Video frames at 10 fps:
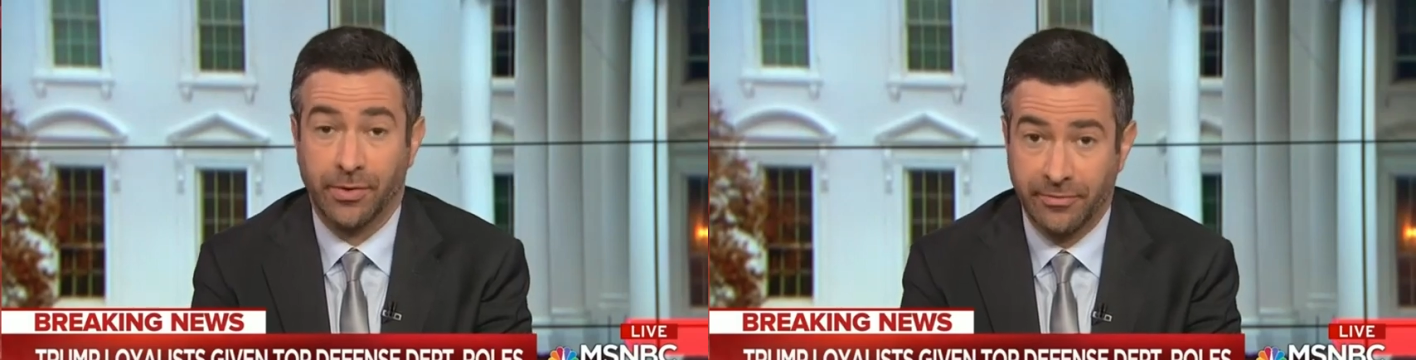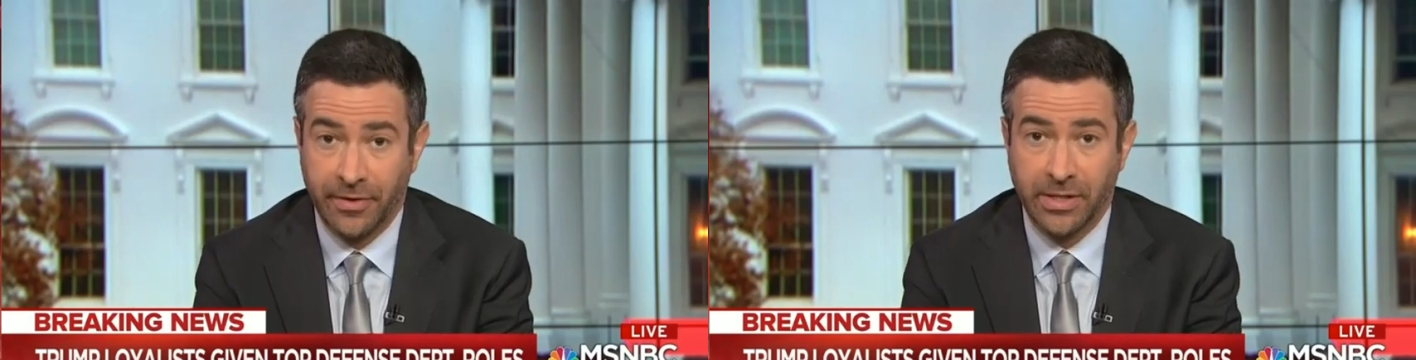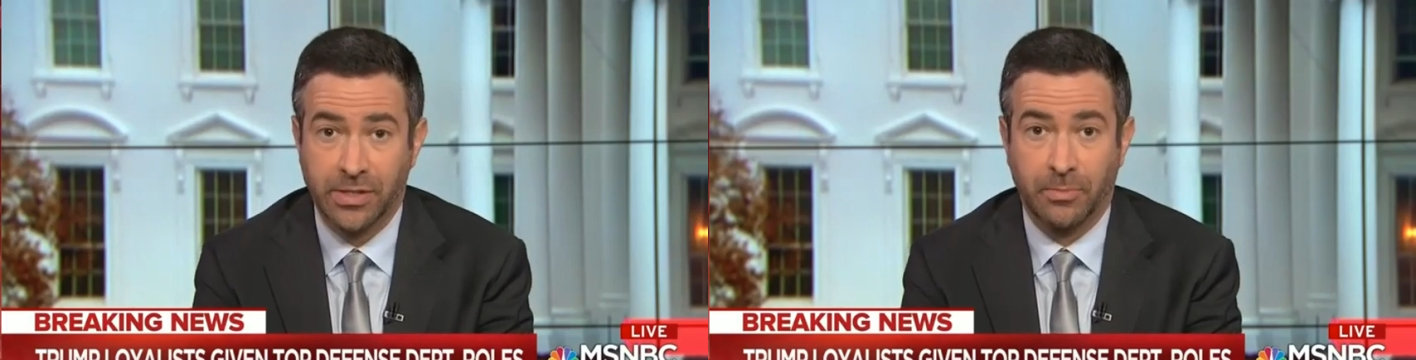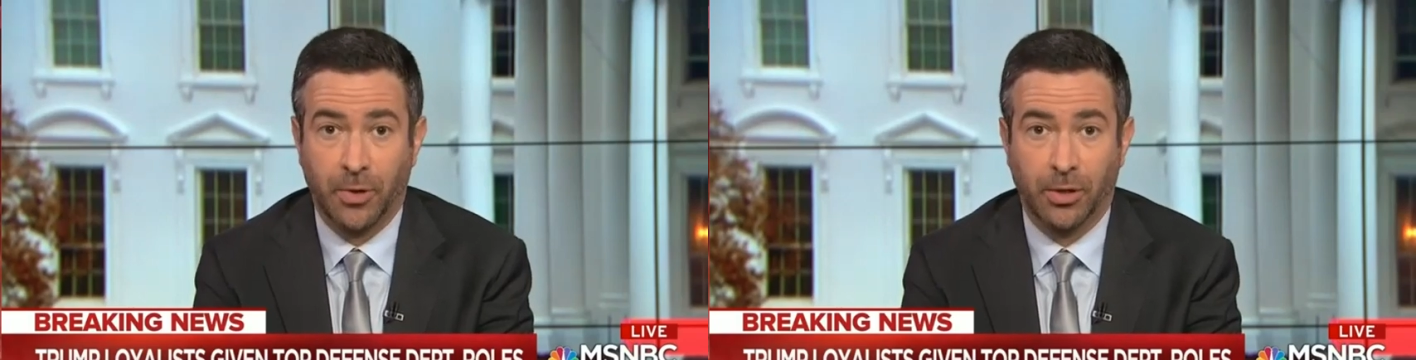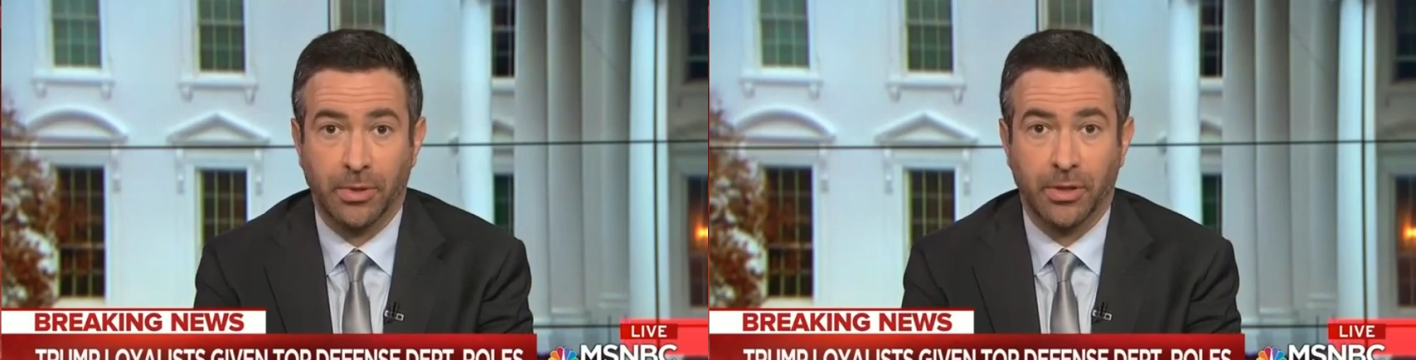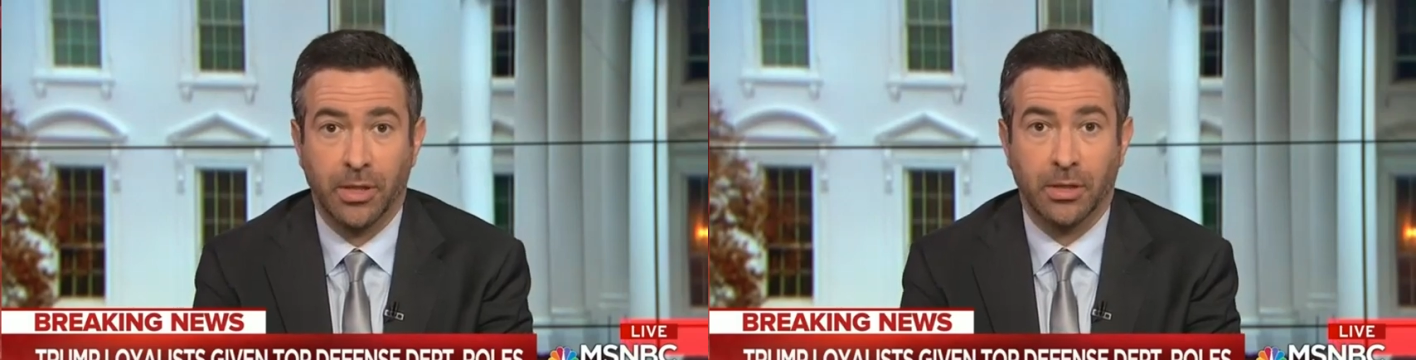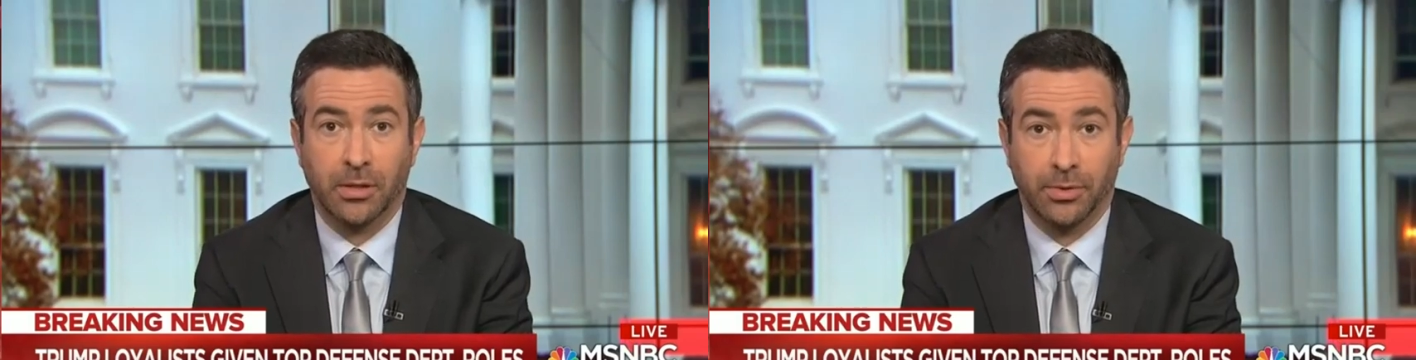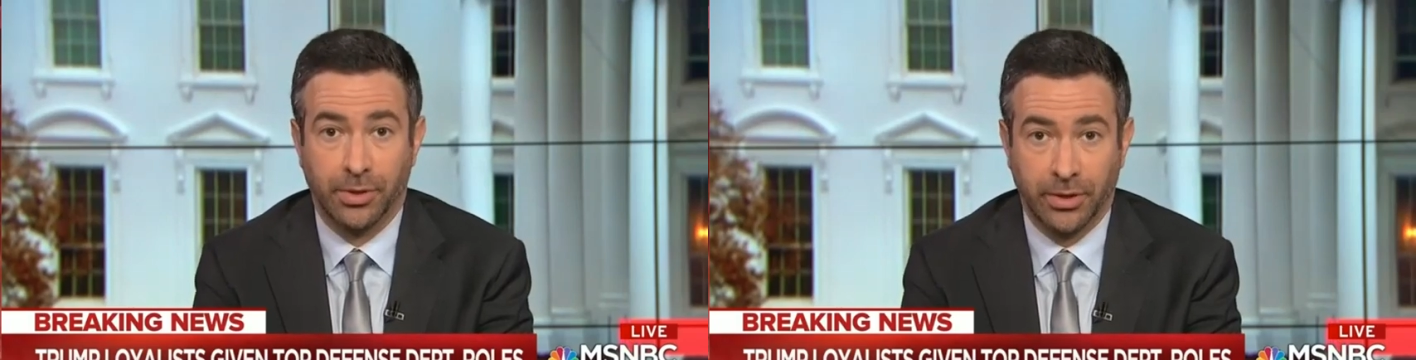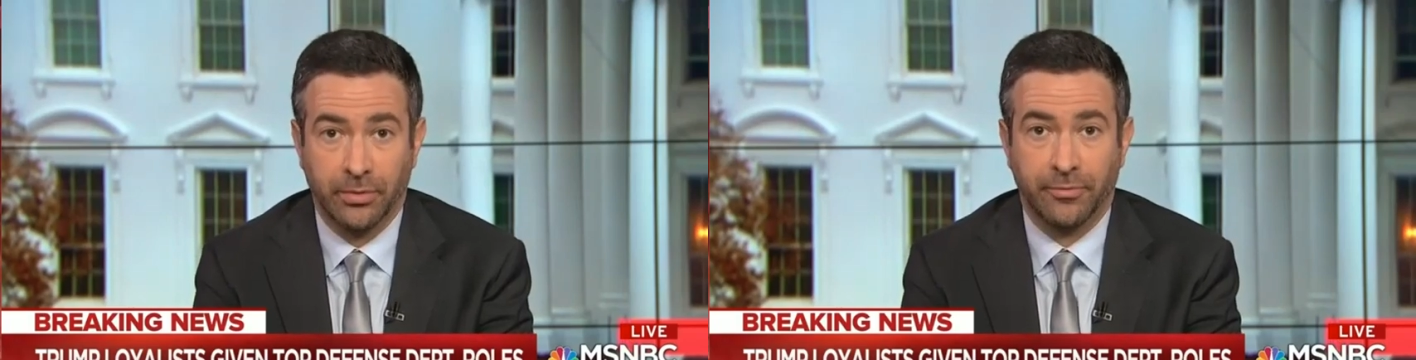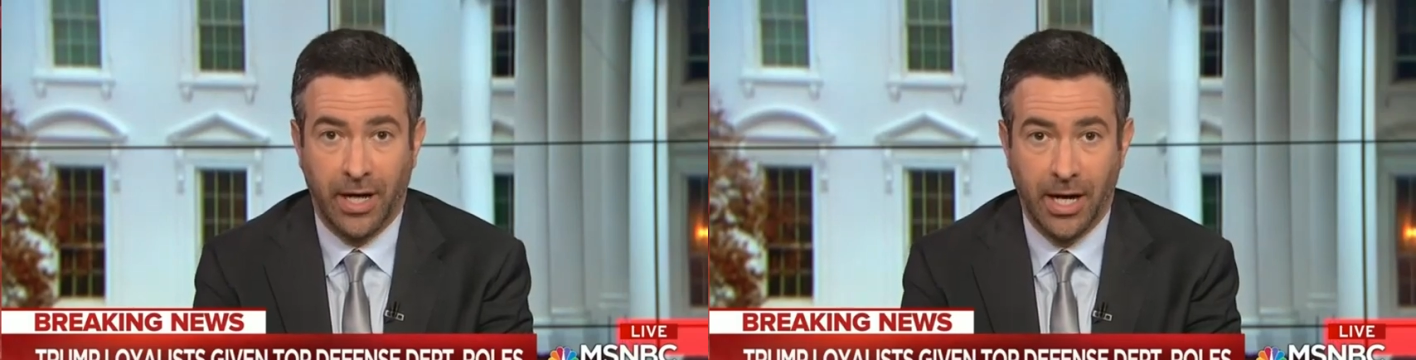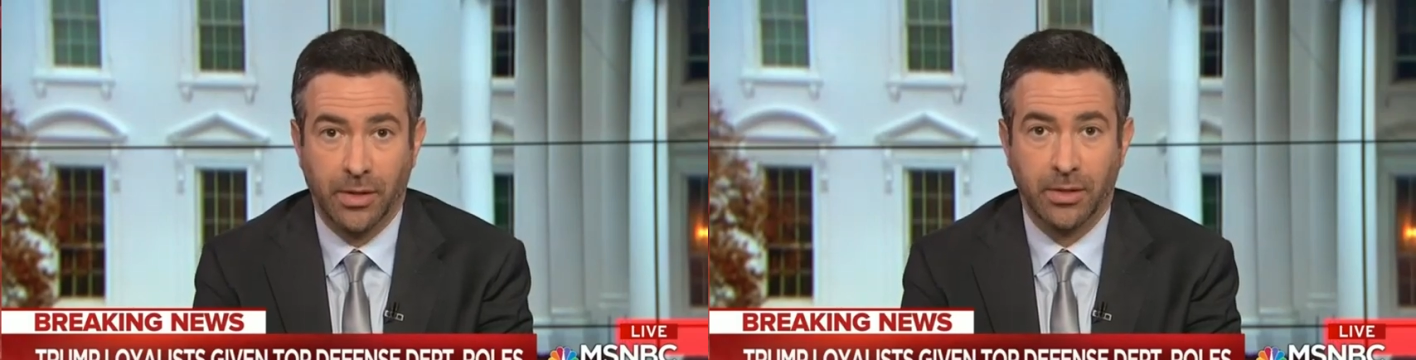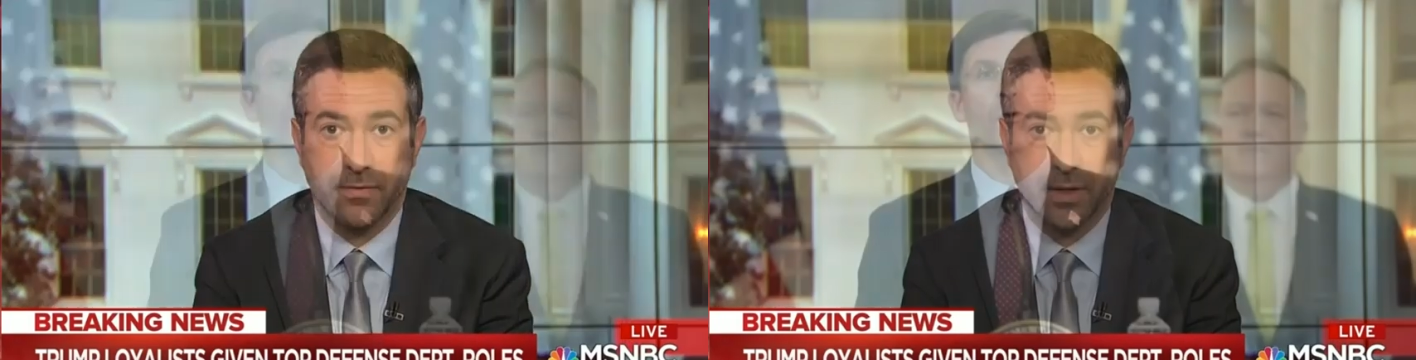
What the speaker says: of the Defense Department, including firing